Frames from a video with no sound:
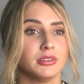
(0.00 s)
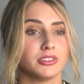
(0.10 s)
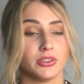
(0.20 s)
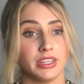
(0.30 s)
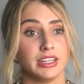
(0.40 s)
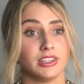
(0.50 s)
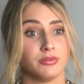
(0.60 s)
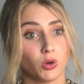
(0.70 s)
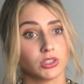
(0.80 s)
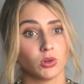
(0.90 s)
So then in the
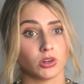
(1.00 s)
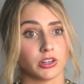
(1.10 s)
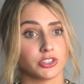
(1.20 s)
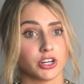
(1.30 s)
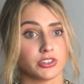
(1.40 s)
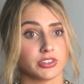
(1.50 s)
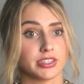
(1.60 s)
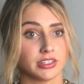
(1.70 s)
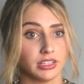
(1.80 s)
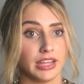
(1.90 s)
fourth quarter, Chargers
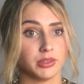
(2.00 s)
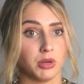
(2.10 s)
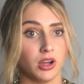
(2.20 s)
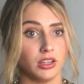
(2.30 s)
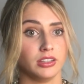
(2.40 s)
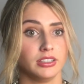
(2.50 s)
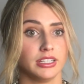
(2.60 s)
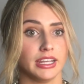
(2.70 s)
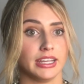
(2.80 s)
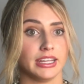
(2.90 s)
still had the ball,
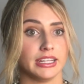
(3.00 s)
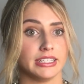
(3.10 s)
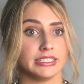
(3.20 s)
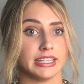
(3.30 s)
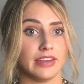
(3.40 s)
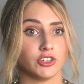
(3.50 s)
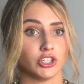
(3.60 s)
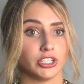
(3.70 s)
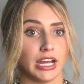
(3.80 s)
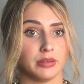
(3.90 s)
and
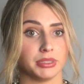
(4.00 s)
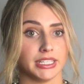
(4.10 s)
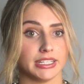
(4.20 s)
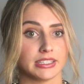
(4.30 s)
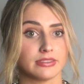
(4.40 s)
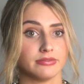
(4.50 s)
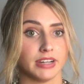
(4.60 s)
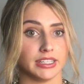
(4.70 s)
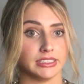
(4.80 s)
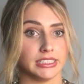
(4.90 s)
after 9 plays,
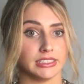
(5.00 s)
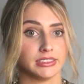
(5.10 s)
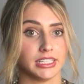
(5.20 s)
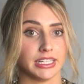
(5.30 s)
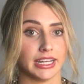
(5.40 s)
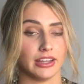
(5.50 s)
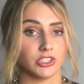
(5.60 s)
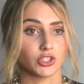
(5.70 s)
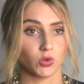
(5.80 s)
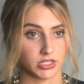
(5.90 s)
finally Keenan
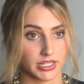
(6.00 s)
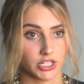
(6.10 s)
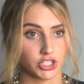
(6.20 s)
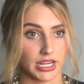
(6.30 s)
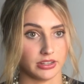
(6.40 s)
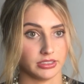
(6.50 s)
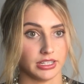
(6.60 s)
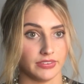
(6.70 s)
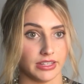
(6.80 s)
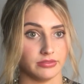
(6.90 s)
Allen scores a touchdown.
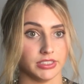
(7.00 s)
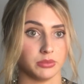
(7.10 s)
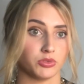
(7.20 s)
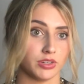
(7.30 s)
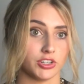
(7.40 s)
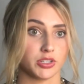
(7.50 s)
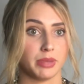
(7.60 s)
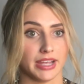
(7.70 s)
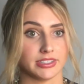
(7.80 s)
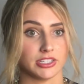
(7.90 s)
And then Phillip Rivers
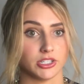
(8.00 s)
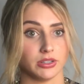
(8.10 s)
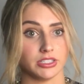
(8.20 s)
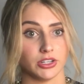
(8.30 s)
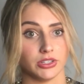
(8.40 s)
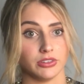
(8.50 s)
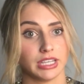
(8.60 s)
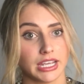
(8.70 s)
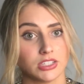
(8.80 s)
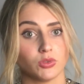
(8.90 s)
passes to Antonio
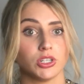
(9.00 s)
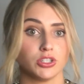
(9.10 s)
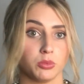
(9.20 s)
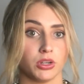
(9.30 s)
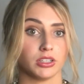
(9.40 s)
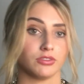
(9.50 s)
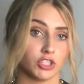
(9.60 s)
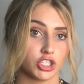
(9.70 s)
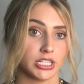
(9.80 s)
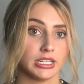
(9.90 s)
Gates for a 2-point
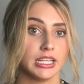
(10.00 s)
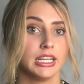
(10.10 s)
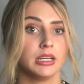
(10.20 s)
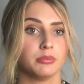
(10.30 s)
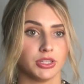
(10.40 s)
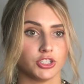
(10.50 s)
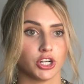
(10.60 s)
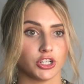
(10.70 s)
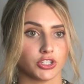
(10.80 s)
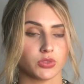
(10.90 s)
conversion. But the
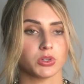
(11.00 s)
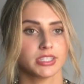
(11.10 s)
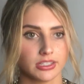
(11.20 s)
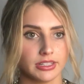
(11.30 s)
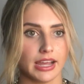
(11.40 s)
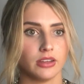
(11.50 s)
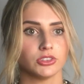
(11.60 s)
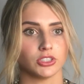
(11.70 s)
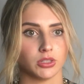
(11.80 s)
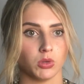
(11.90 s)
Chargers were still down
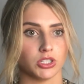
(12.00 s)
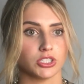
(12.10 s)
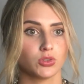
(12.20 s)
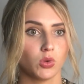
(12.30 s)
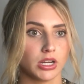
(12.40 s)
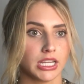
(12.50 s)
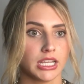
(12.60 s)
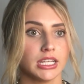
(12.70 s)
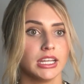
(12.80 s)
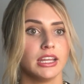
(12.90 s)

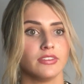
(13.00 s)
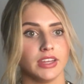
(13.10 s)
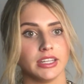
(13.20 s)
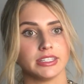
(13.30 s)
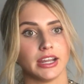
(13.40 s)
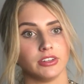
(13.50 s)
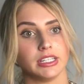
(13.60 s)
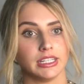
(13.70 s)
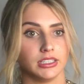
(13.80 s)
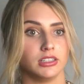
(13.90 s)
31-20. Then
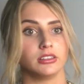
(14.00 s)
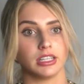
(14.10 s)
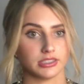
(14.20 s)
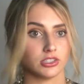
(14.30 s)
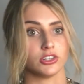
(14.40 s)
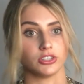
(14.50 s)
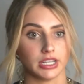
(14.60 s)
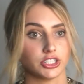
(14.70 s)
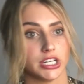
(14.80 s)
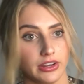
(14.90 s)
Tyreek Hill gets his 3rd
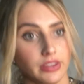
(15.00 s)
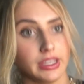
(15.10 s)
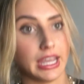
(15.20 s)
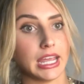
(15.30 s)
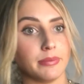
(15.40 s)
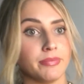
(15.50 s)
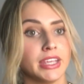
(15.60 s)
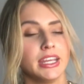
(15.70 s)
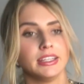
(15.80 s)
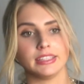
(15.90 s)
touchdown of the game.
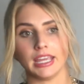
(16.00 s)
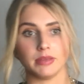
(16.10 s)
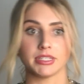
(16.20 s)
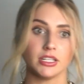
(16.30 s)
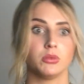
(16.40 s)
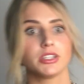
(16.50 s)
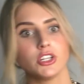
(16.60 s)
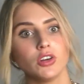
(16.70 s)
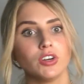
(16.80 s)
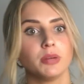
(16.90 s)
The game still
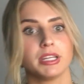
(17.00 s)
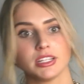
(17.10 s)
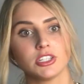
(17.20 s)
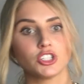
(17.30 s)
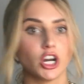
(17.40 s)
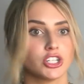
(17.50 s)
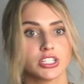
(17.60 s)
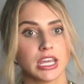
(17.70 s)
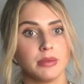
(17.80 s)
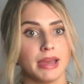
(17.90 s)
wasn't over because the
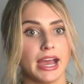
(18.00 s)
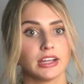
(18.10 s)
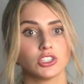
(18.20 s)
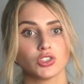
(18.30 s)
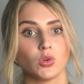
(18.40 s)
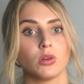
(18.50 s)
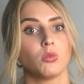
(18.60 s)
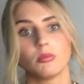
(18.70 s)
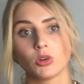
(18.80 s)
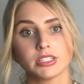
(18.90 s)
Chargers came back to score
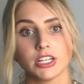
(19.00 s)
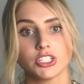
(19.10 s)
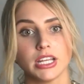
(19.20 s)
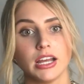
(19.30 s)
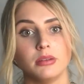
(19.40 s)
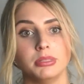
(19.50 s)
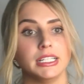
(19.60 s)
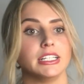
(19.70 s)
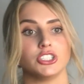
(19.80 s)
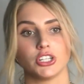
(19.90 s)
1 more touchdown,
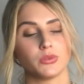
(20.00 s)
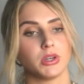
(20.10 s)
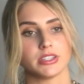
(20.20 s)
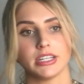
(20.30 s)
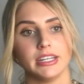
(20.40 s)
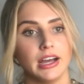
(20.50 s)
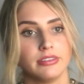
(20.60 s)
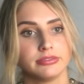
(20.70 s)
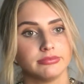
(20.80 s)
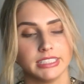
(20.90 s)
but it just wasn't enough.